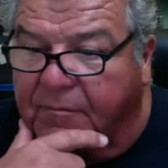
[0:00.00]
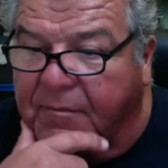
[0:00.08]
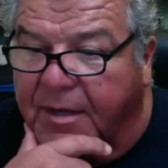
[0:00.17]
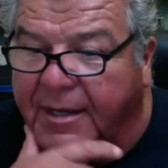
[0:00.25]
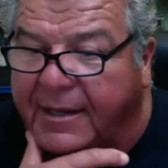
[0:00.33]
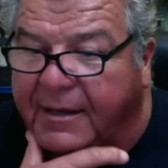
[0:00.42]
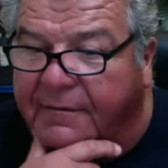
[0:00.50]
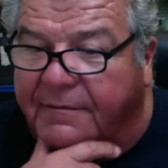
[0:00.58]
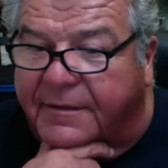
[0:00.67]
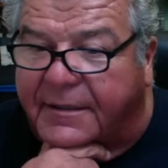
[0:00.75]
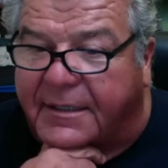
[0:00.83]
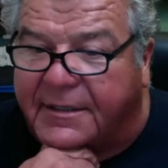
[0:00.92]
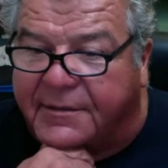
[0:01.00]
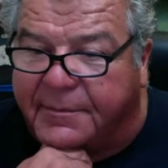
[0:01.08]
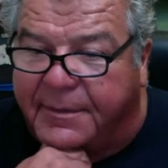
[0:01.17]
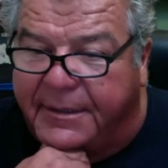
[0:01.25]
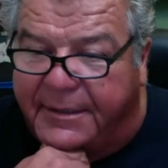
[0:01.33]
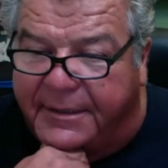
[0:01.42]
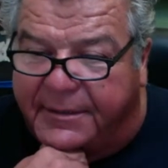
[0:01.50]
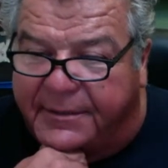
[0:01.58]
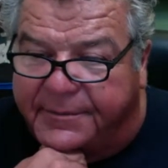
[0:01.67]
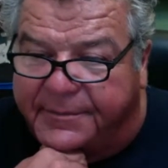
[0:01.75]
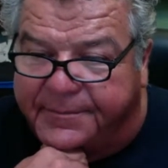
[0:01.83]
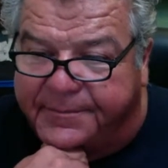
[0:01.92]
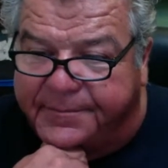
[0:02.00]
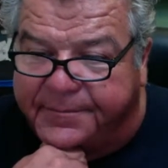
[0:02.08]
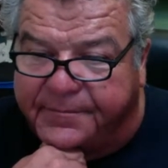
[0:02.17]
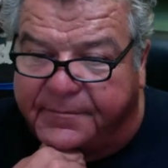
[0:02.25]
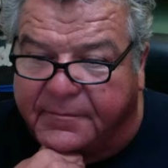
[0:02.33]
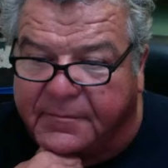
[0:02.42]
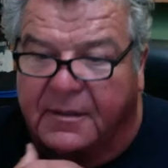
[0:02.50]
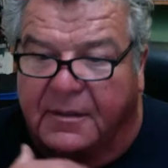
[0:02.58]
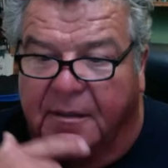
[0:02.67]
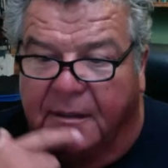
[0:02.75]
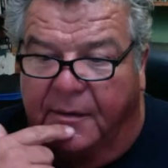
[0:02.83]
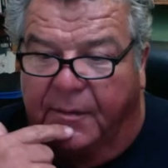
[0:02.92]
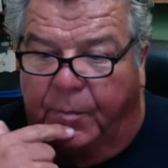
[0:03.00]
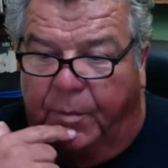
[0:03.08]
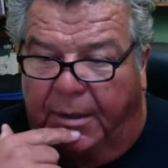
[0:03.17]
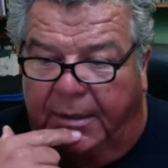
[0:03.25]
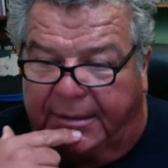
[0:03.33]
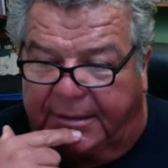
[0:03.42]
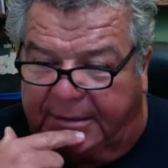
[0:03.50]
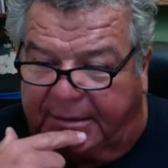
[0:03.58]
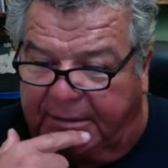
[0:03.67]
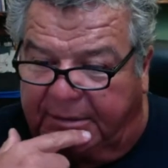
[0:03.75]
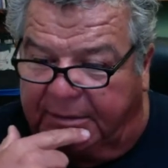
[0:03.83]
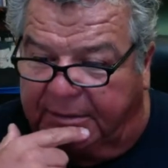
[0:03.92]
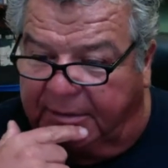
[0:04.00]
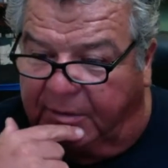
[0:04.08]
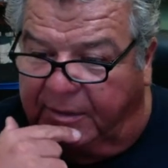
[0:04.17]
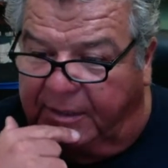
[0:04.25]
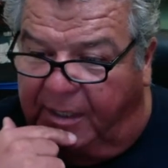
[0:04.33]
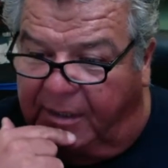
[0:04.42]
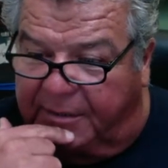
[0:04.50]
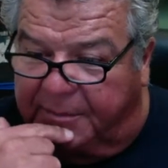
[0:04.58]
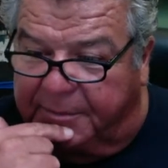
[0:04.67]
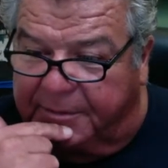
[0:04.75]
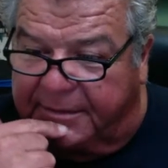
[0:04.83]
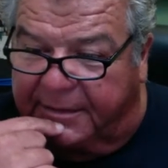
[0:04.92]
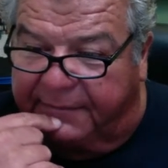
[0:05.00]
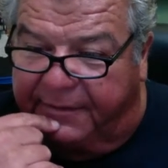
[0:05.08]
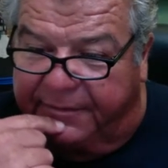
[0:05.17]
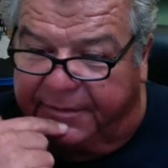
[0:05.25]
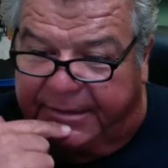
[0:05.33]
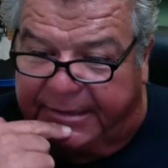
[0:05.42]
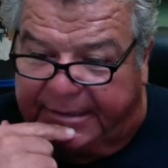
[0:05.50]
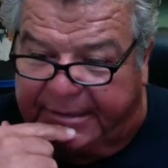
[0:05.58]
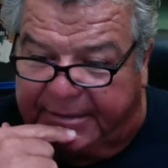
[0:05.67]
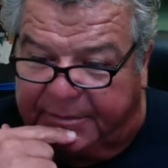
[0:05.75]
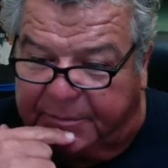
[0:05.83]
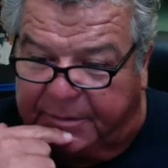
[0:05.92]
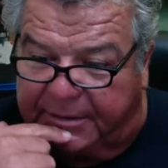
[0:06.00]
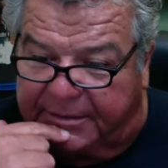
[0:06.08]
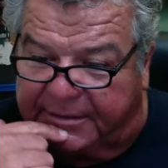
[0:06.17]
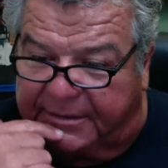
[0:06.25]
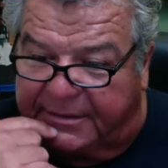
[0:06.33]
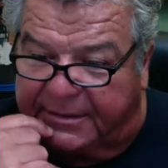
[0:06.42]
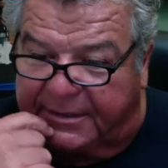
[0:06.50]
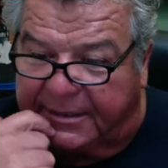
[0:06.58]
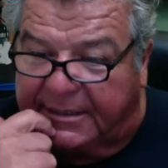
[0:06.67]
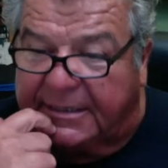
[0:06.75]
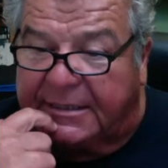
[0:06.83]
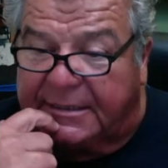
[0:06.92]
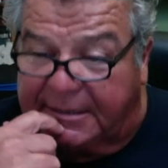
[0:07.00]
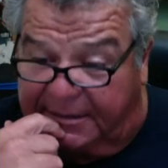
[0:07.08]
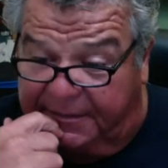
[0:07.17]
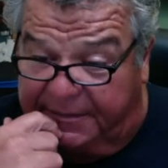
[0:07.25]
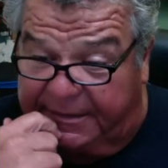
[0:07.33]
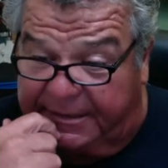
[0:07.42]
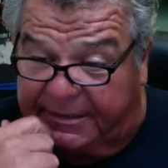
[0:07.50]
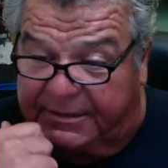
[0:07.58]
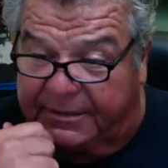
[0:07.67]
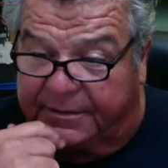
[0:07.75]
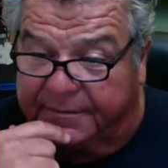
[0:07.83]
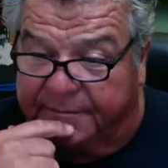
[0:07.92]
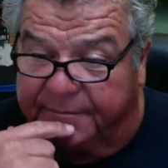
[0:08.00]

Hey, Alpha, thanks for being here. Monica, the only octopus I've ever eaten was ceviche.